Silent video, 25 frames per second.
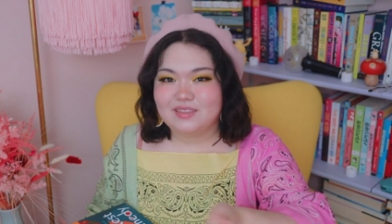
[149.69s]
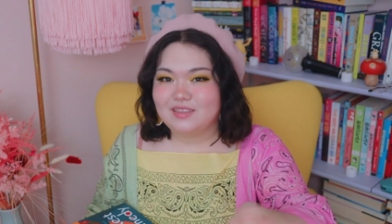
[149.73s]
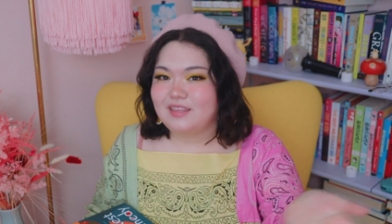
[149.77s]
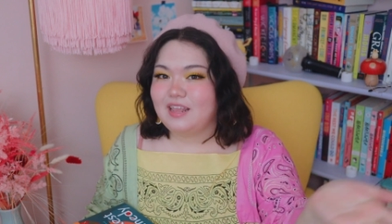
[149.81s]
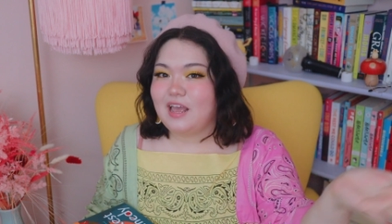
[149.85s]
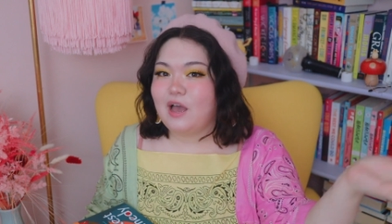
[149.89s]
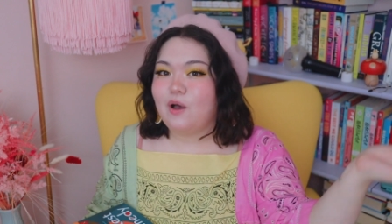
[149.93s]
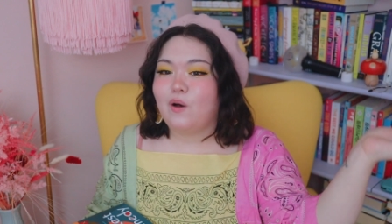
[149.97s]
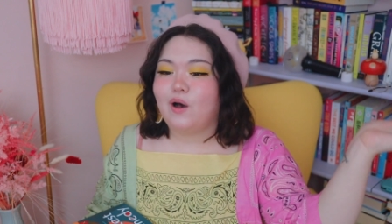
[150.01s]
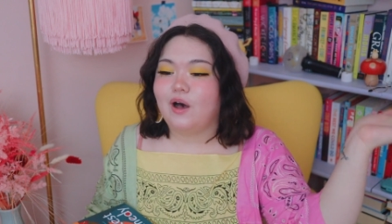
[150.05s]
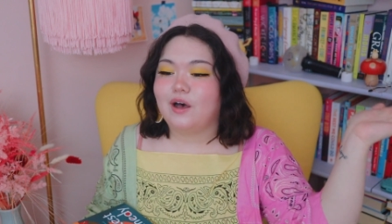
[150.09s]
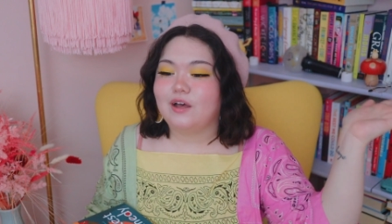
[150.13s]

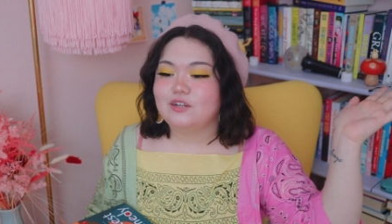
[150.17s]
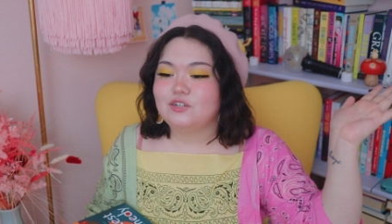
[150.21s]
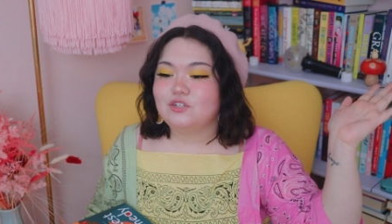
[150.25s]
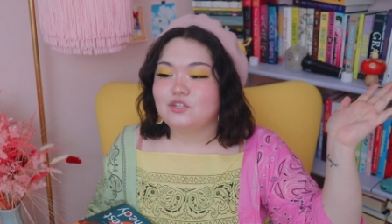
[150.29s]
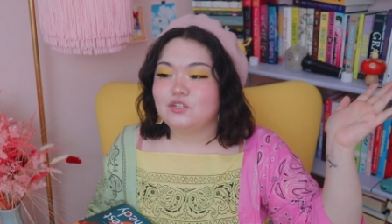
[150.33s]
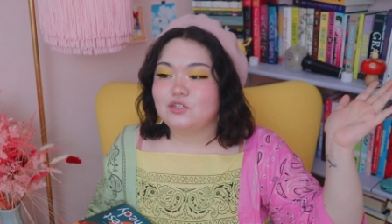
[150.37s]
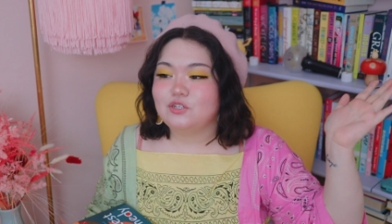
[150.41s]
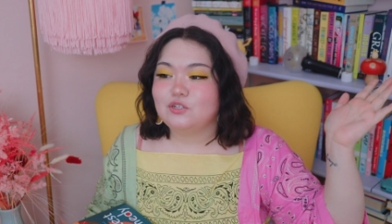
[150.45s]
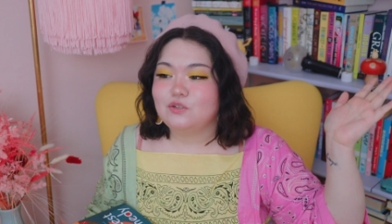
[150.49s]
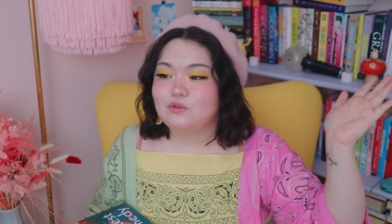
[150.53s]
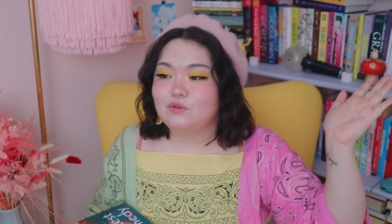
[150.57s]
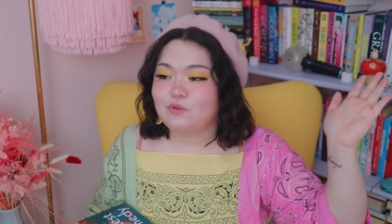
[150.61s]
Now on
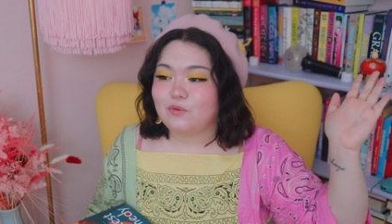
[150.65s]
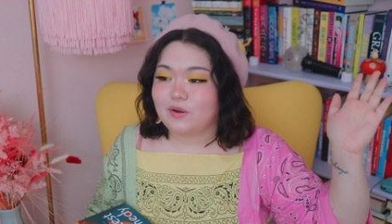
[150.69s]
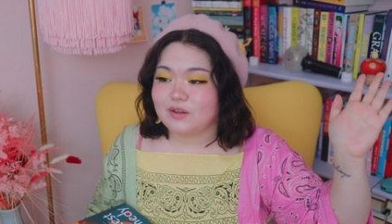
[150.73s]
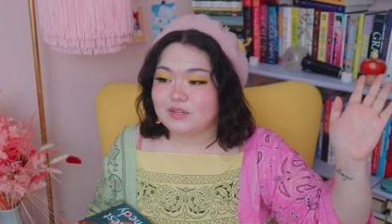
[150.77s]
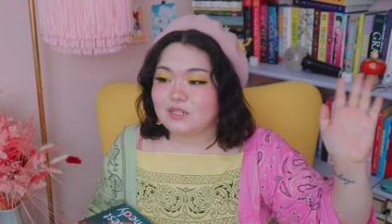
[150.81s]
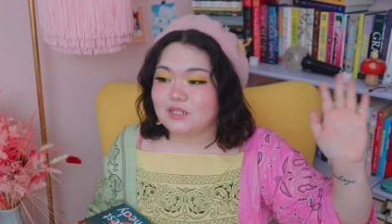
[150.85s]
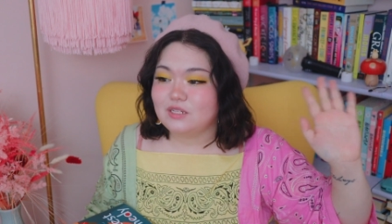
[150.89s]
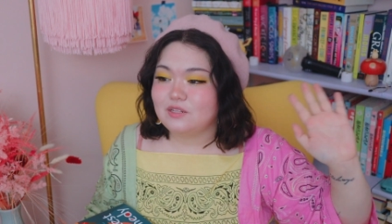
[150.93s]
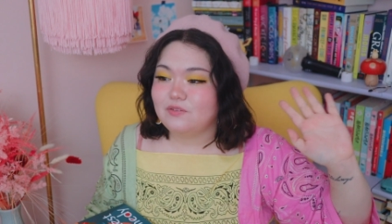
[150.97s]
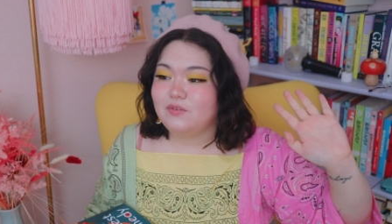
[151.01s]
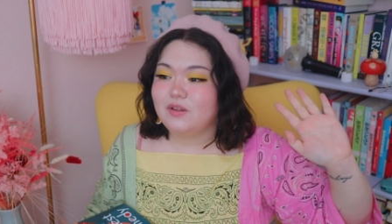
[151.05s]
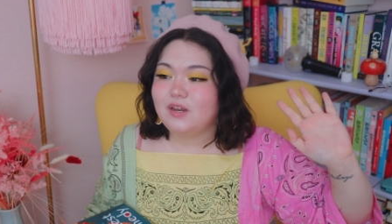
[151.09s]
to the
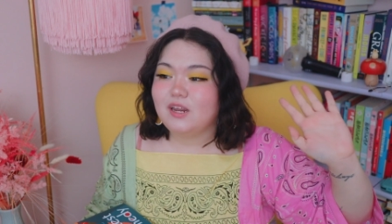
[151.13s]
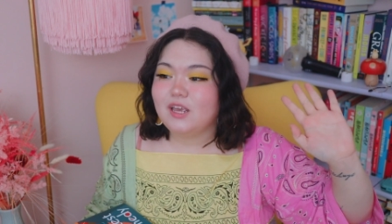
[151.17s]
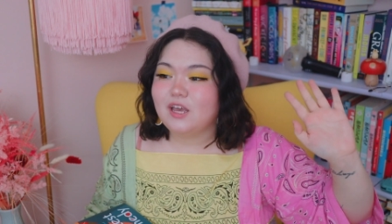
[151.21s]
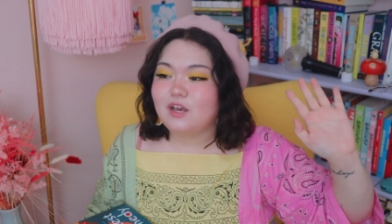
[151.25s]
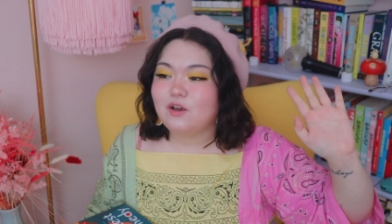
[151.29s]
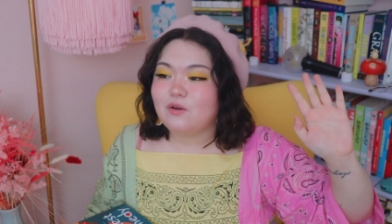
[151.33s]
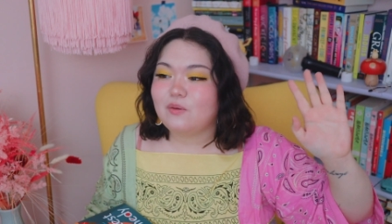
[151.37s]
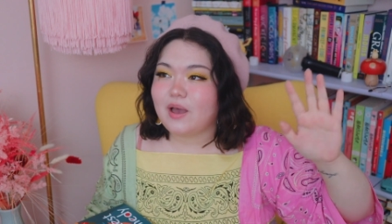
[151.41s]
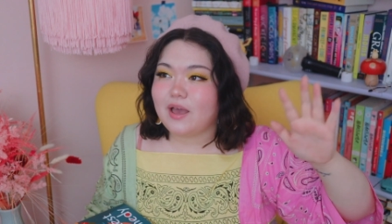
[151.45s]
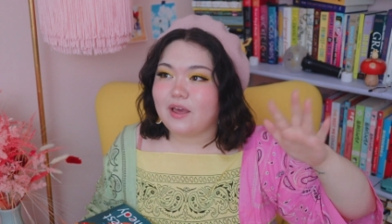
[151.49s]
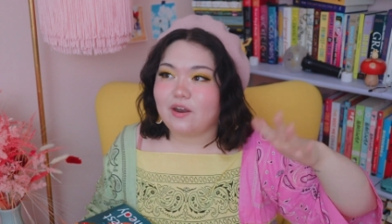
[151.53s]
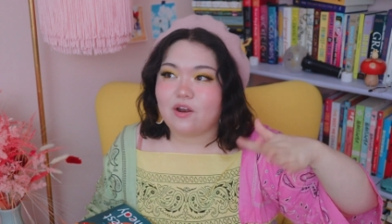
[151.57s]
rest of the
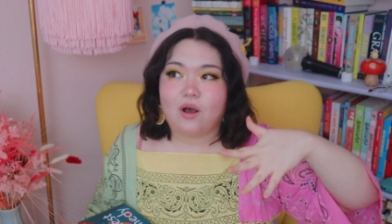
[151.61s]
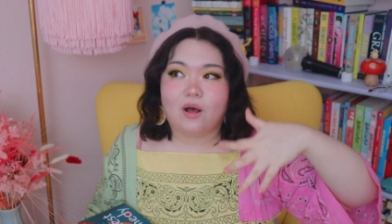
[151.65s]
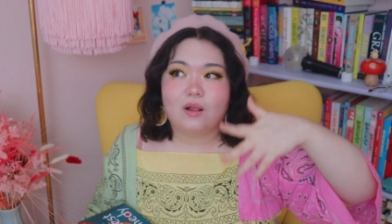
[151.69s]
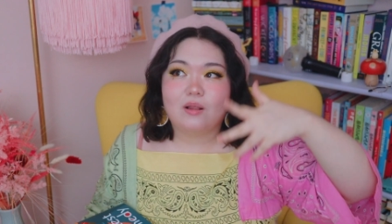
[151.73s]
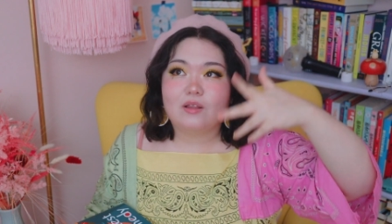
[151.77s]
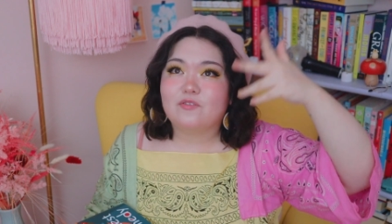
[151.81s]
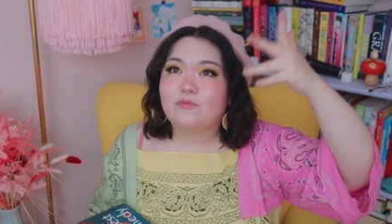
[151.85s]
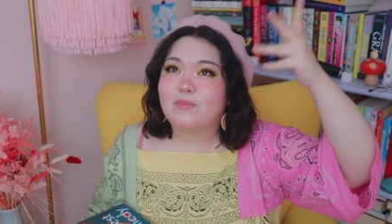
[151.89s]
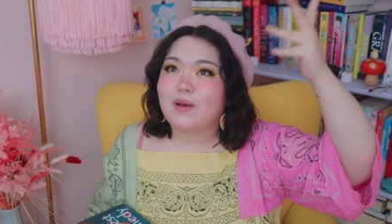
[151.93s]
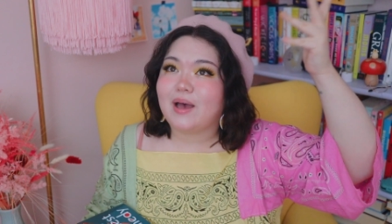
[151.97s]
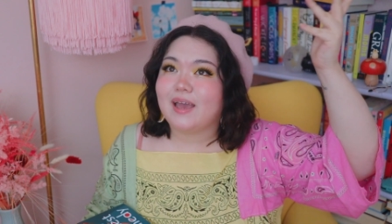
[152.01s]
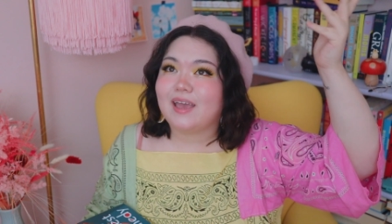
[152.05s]
video and
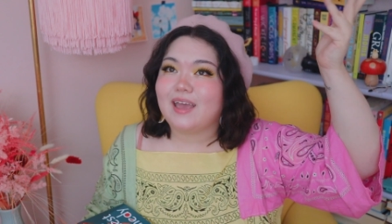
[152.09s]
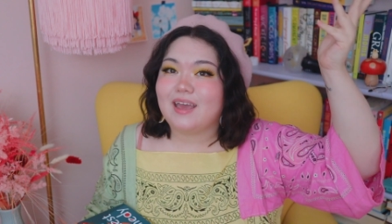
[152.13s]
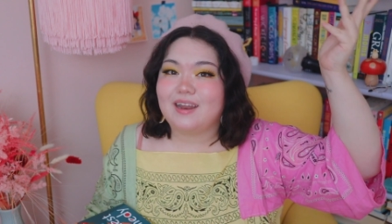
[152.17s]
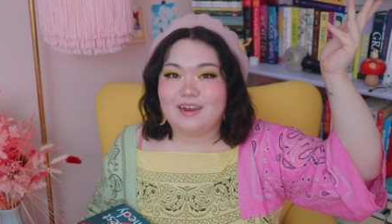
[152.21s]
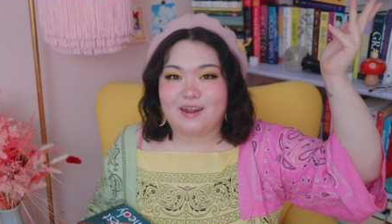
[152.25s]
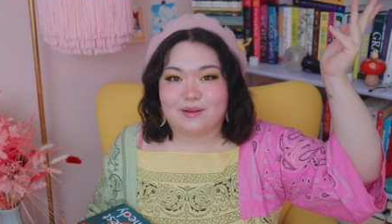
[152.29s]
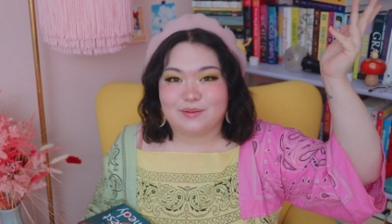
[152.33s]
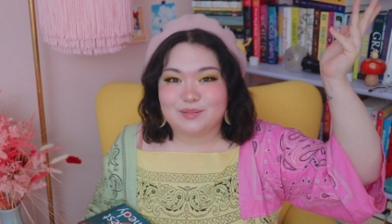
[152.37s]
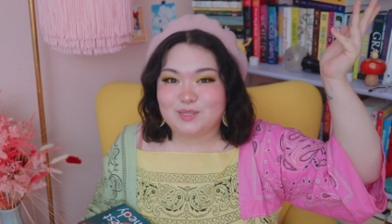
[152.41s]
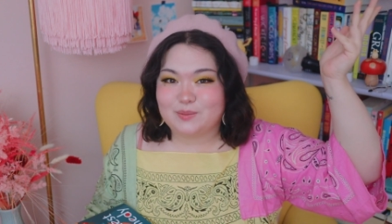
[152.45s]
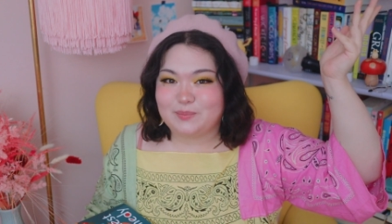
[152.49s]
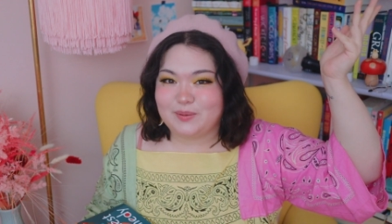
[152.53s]
all of my
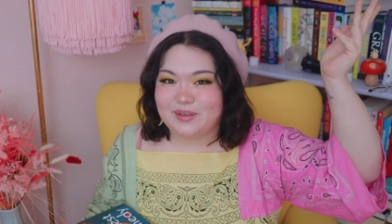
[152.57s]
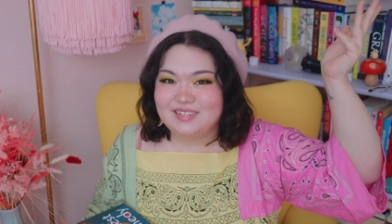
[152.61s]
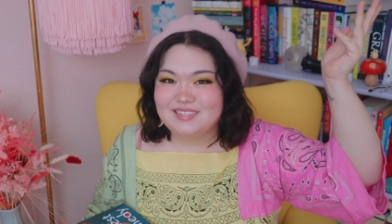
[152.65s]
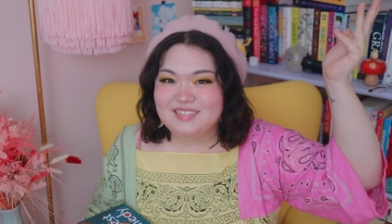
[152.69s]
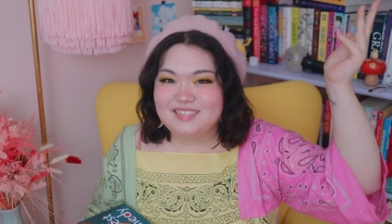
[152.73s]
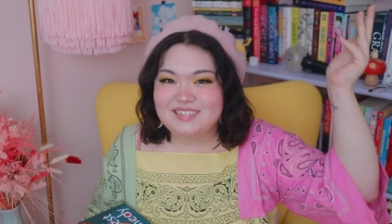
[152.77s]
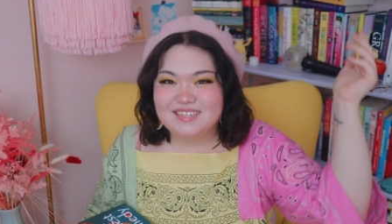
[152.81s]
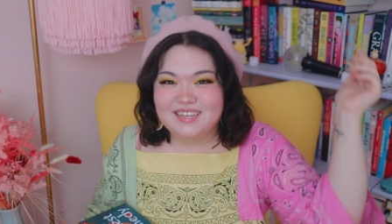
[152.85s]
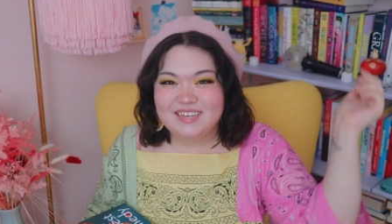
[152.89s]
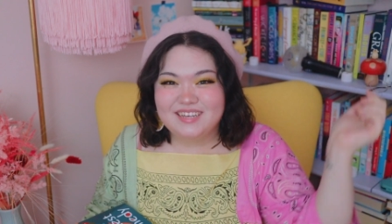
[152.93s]
announcements.